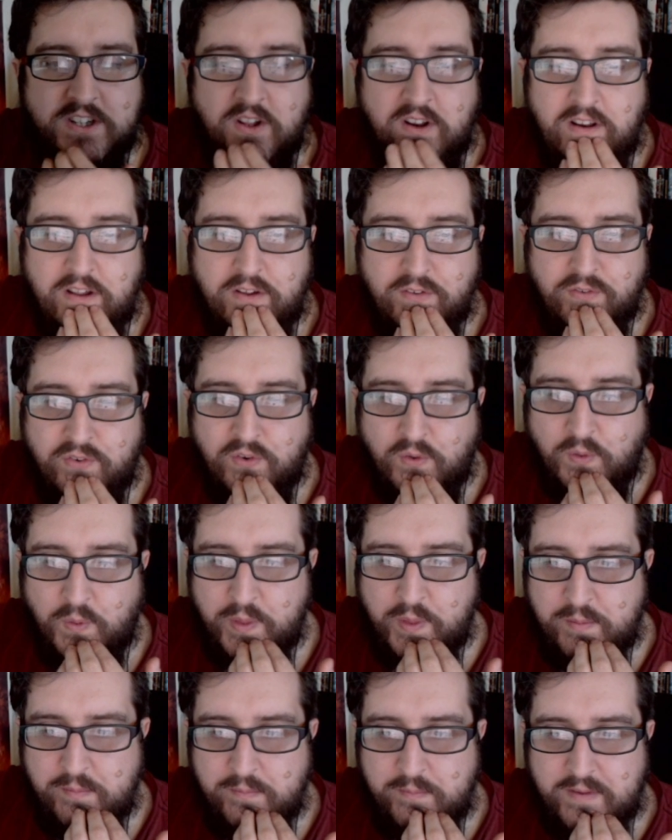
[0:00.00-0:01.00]
lot for
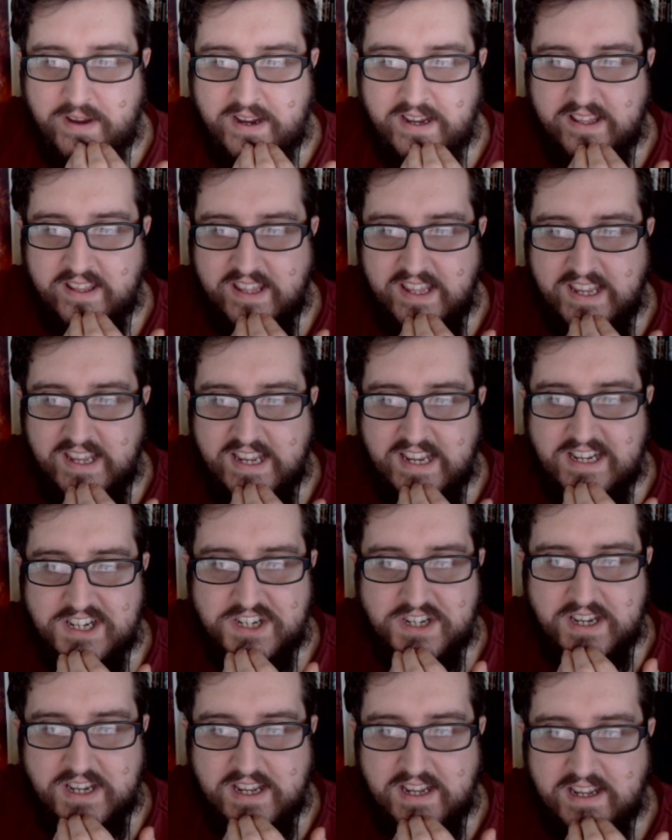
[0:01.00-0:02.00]
them, I think, in
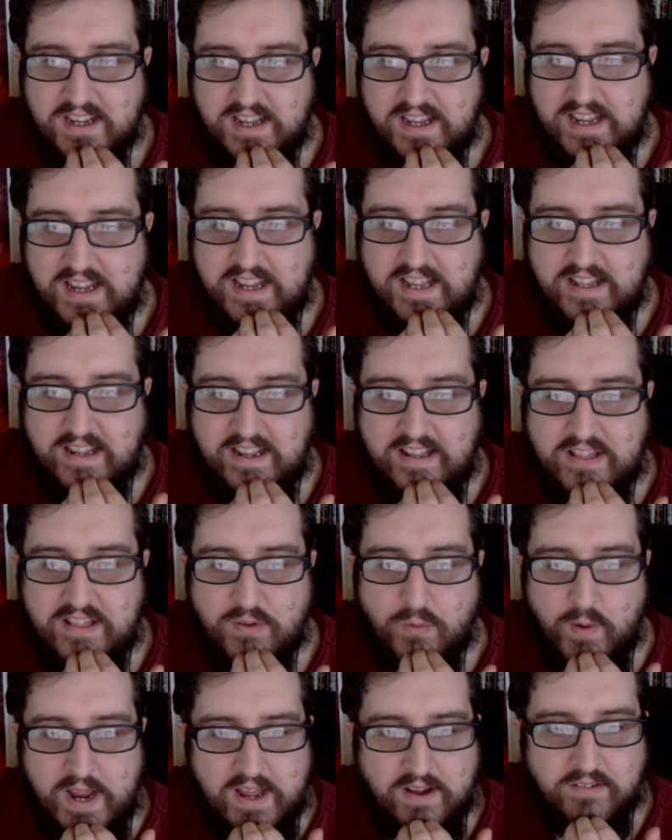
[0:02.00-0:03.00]
the
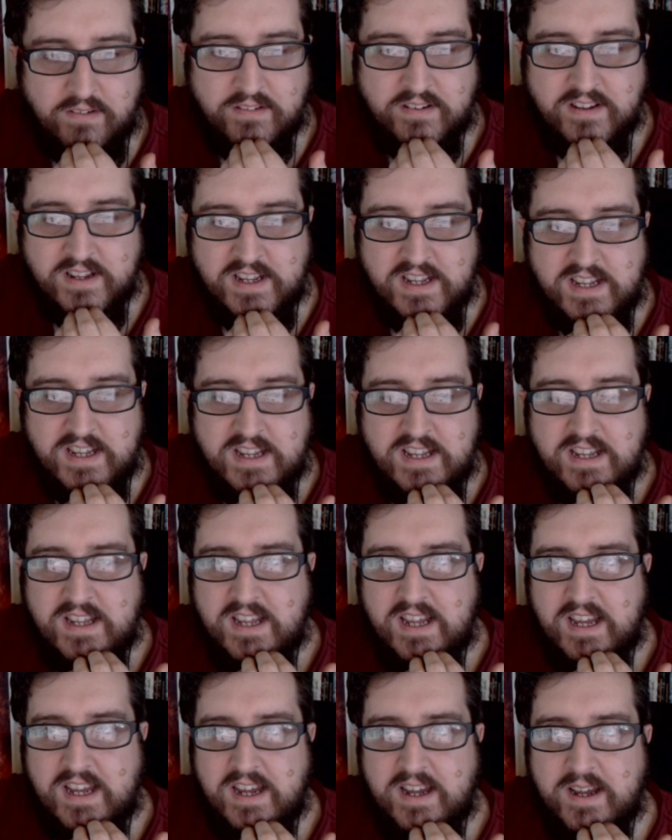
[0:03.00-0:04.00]
round,
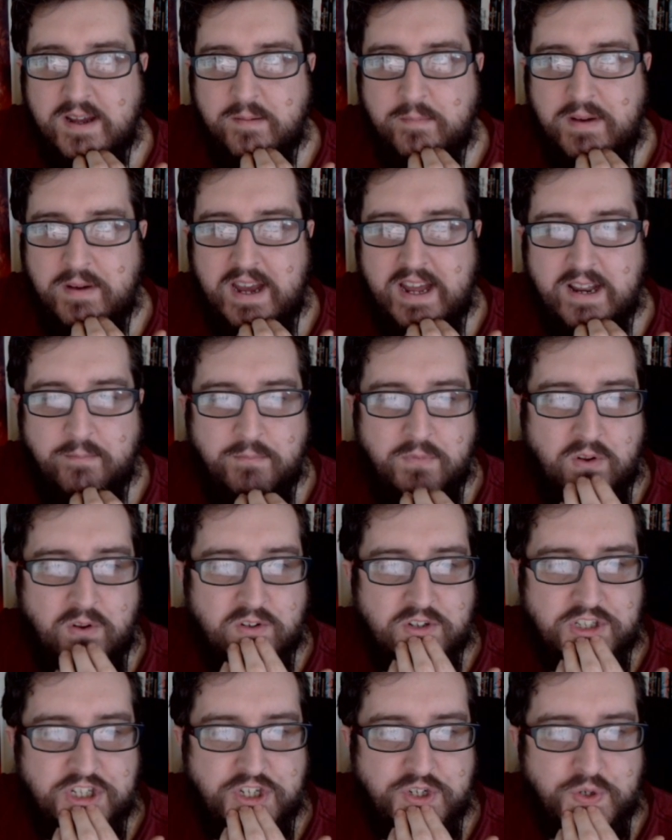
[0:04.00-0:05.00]
and I'm
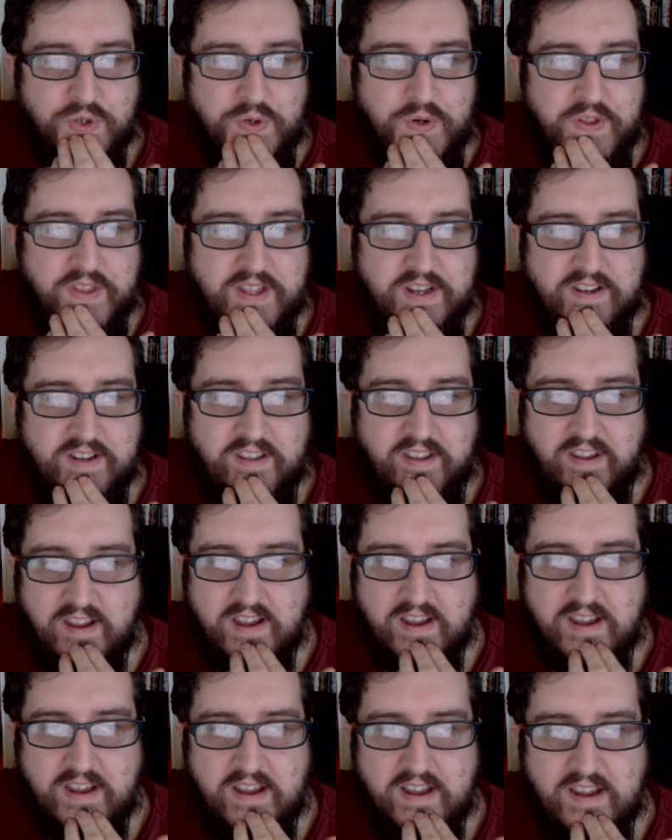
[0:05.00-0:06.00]
not sure
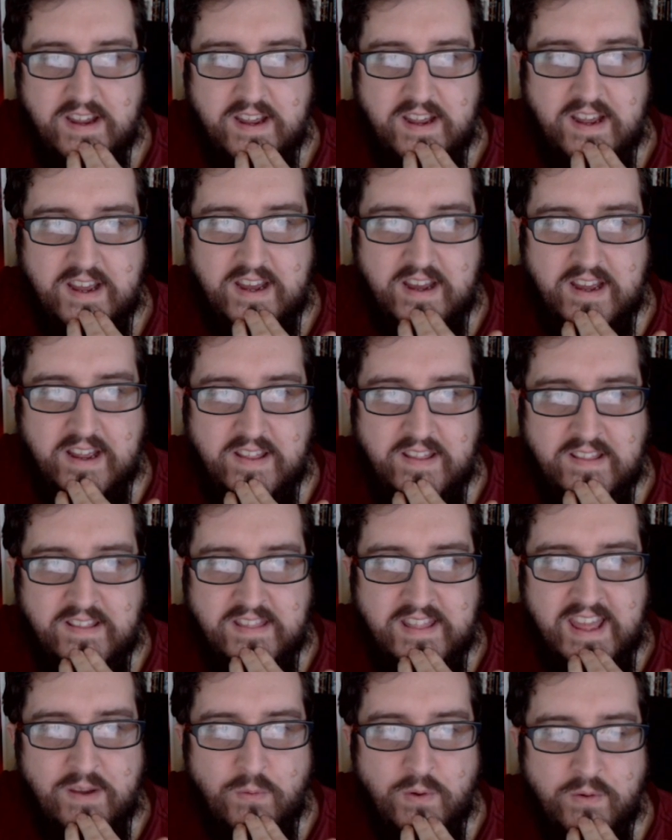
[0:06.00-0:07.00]
that
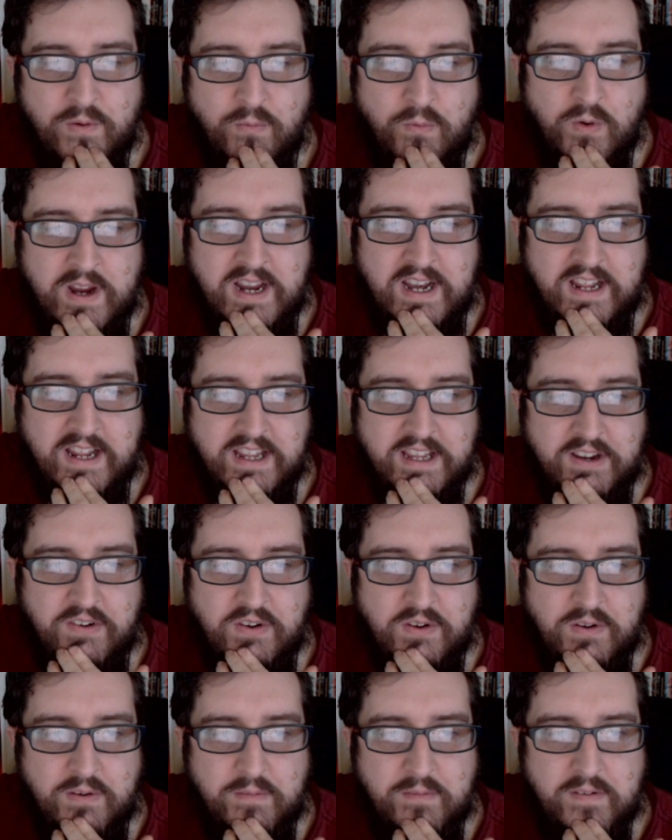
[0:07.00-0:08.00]
they would really
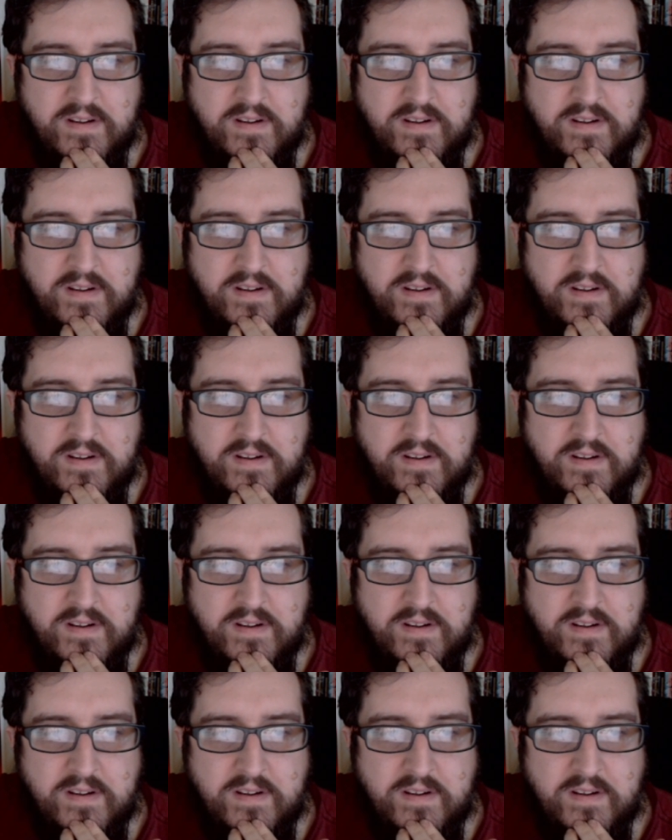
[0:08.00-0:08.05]
go